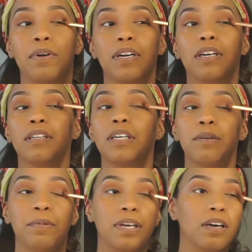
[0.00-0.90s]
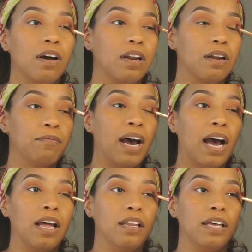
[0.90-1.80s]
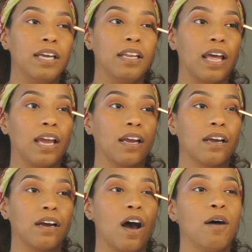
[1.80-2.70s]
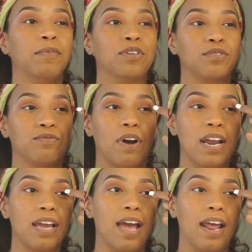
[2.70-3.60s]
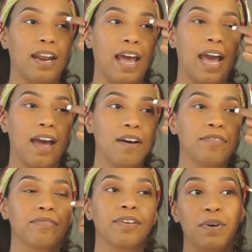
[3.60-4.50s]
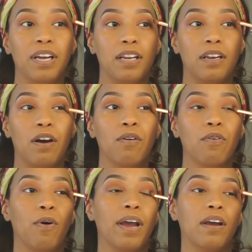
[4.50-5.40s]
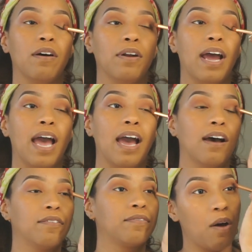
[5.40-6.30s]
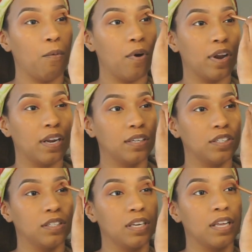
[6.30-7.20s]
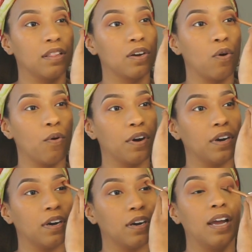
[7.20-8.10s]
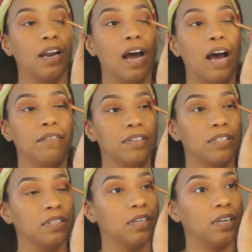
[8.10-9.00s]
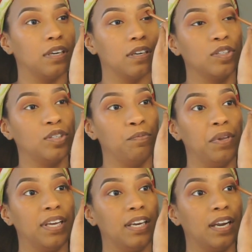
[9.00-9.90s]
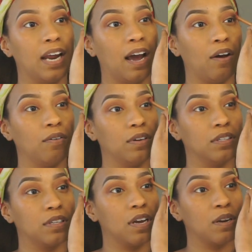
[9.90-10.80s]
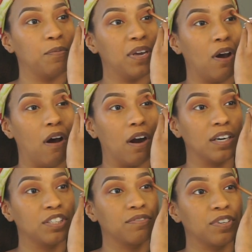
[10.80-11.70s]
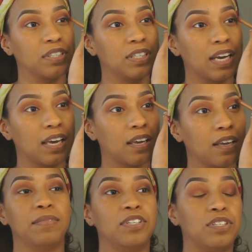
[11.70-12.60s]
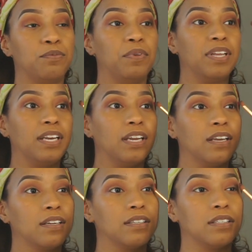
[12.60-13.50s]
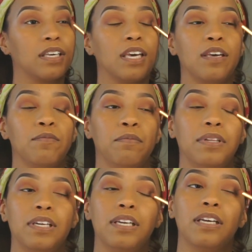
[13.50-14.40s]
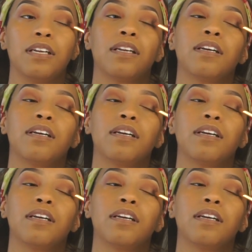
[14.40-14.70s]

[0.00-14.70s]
Put it a little bit on my eyelid, like almost right at half, but don't quite go to half. I want it just in the corner and obviously just blend it out. It's gonna be harsh for a second, but just blend it. Just keep blending.